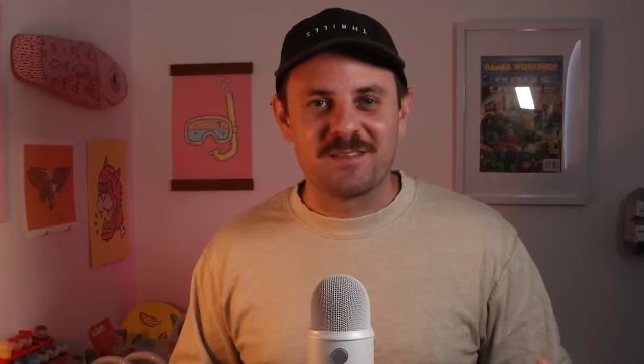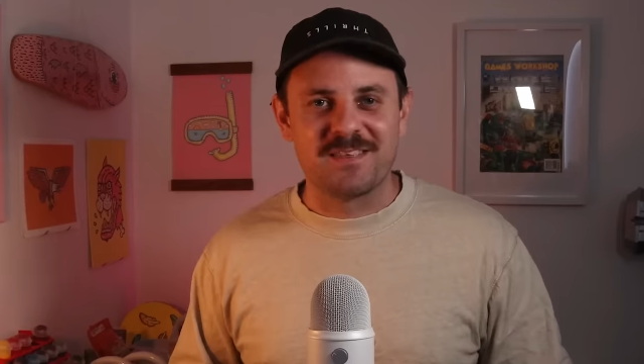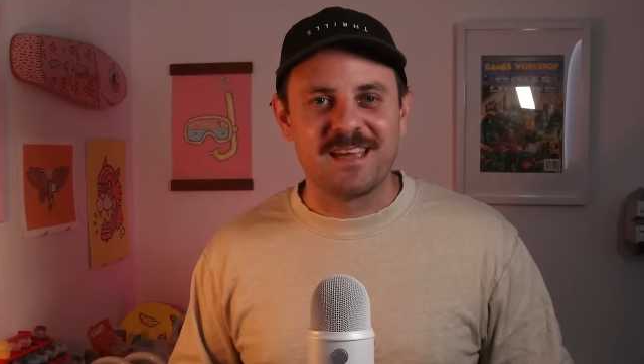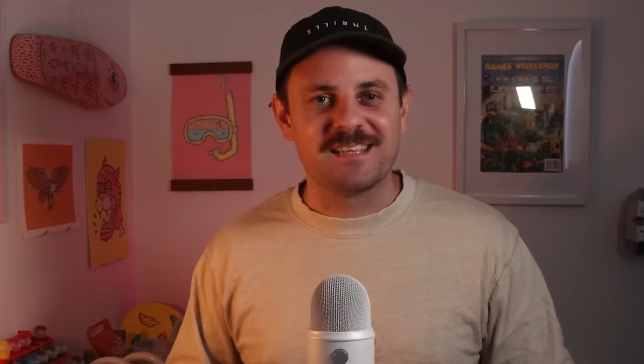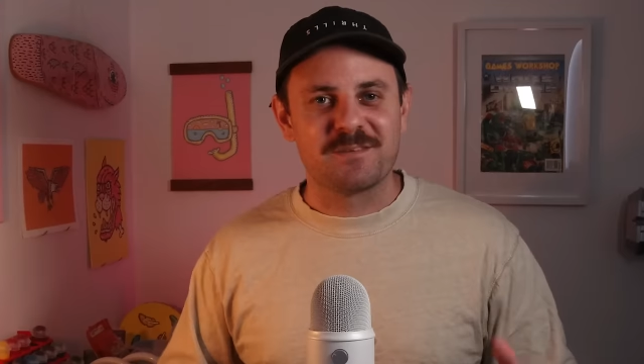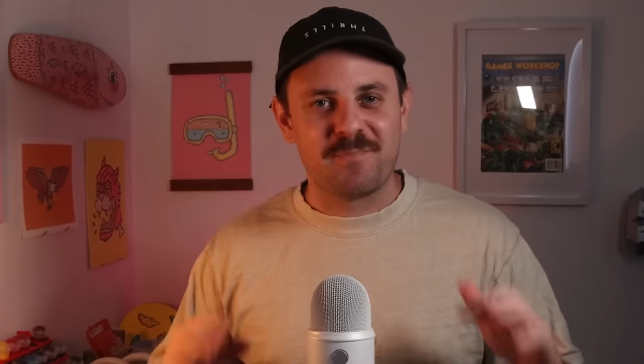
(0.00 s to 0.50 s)
of
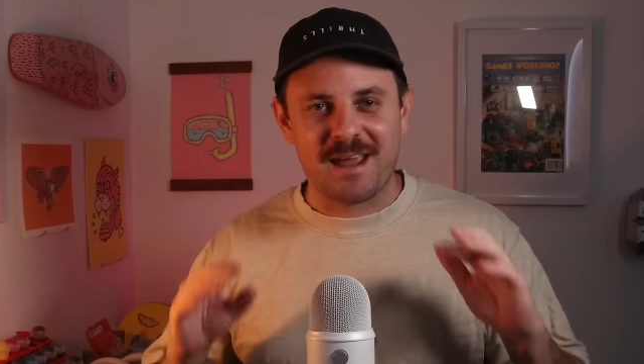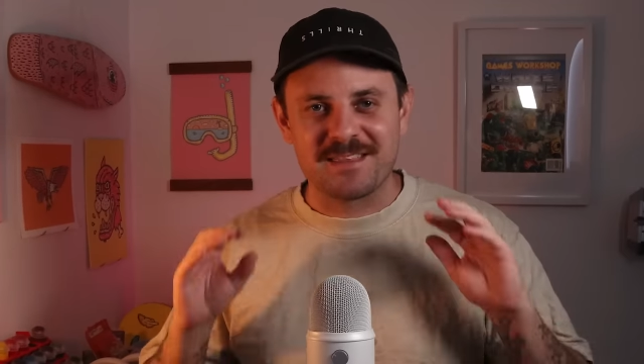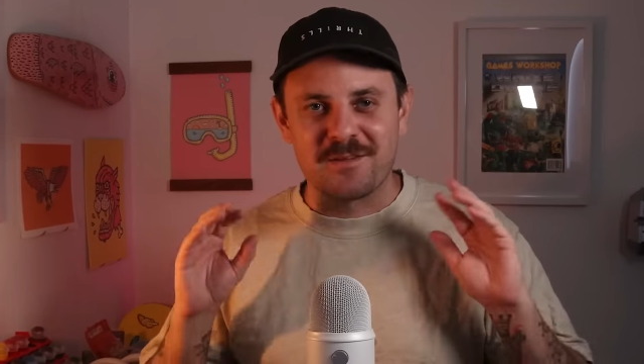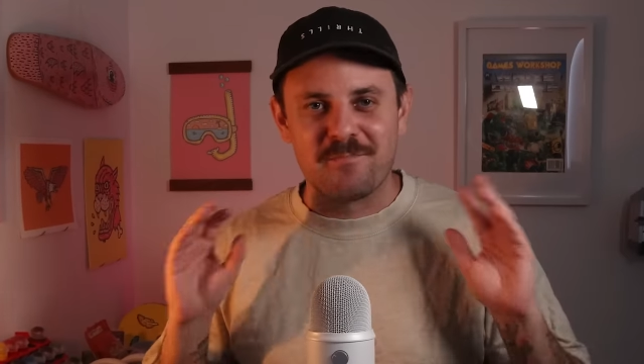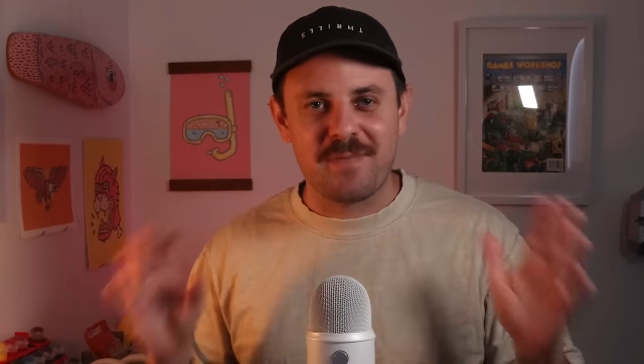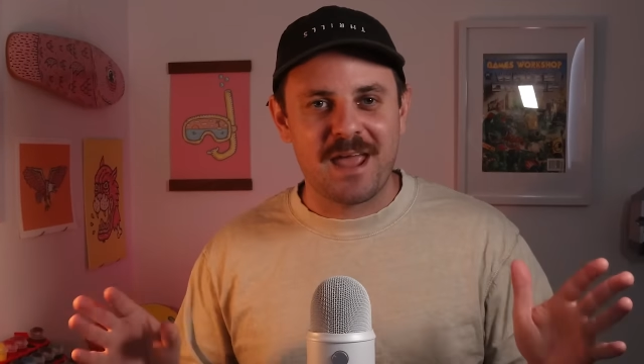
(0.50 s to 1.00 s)
things and paint
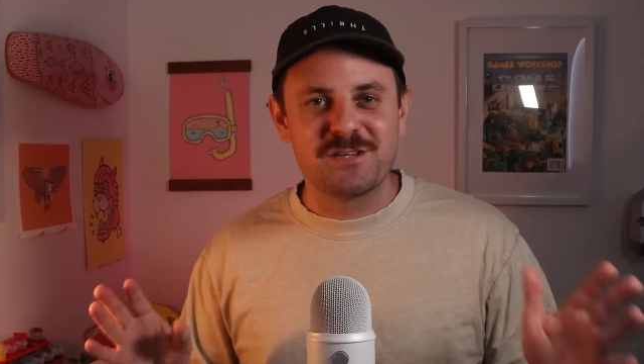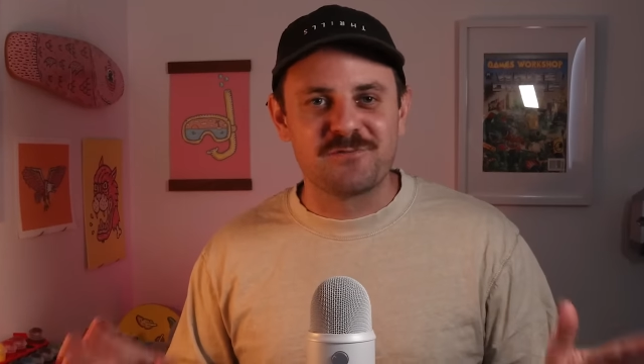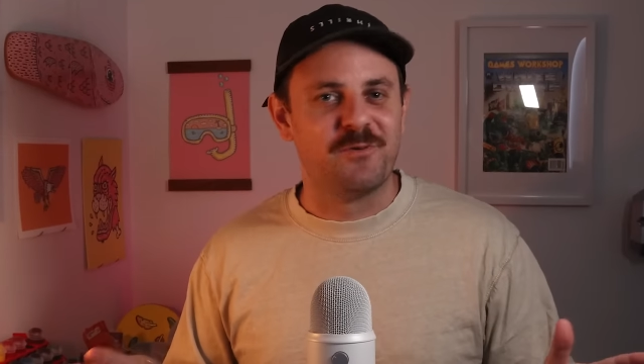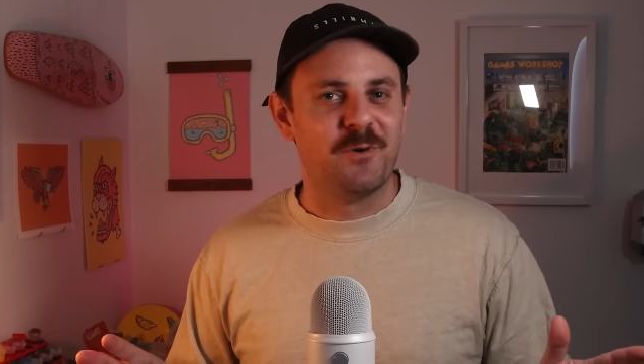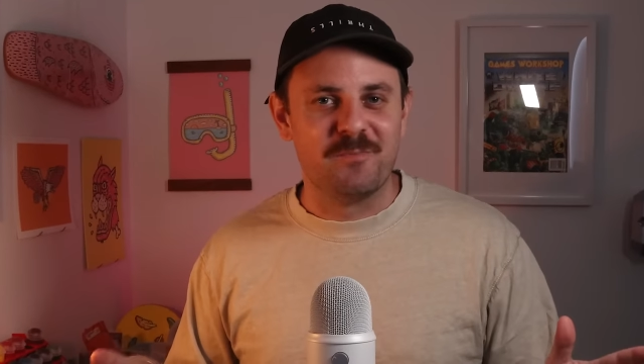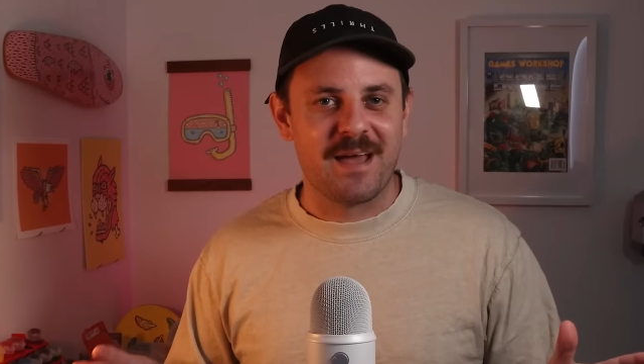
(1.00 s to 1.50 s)
the mage
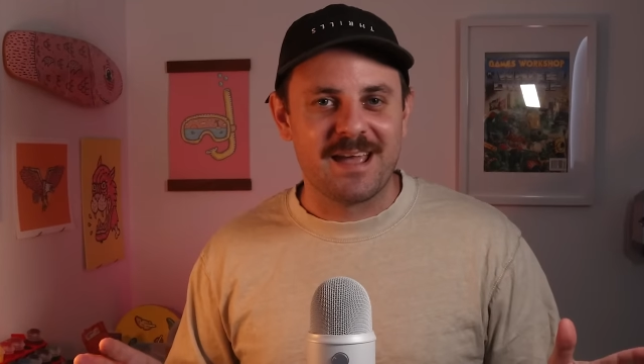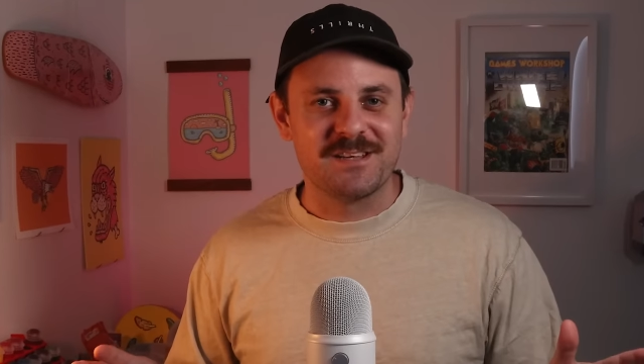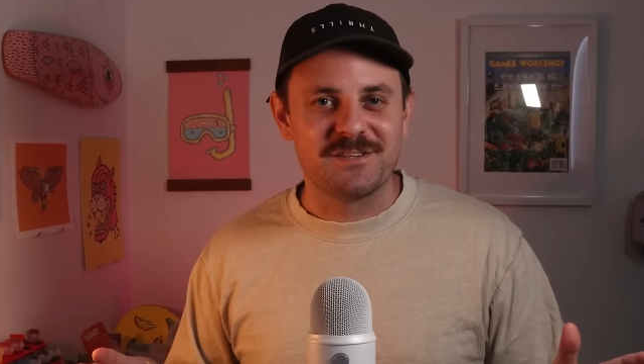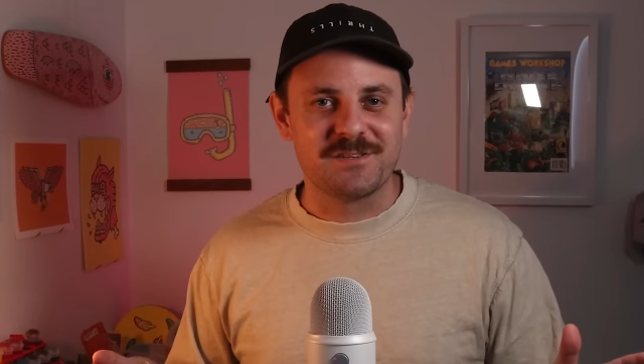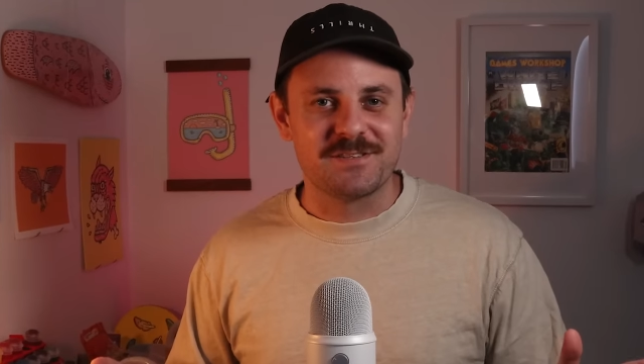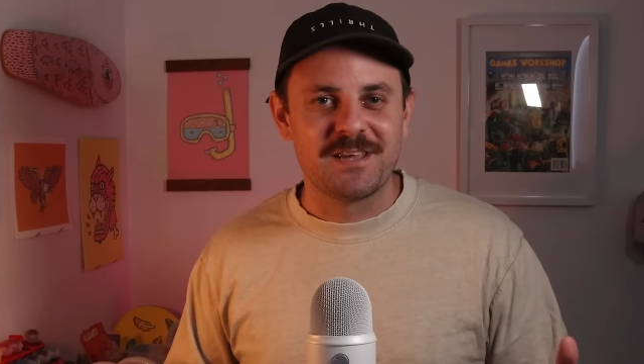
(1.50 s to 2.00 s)
of all
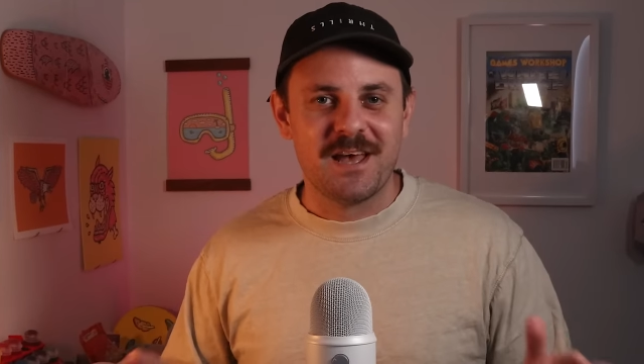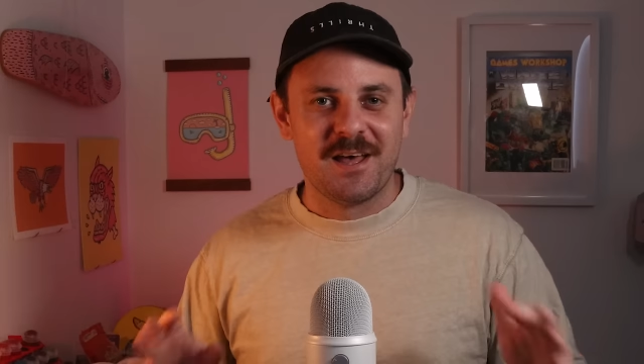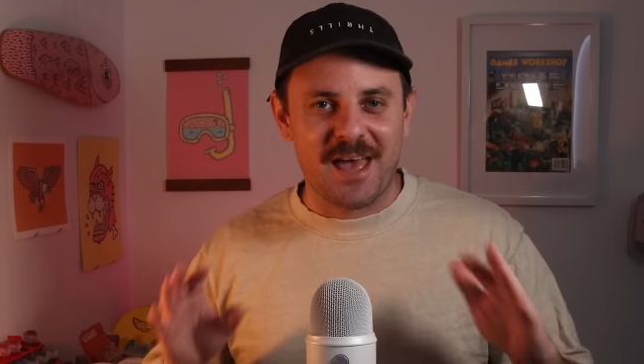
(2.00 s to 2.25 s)
mages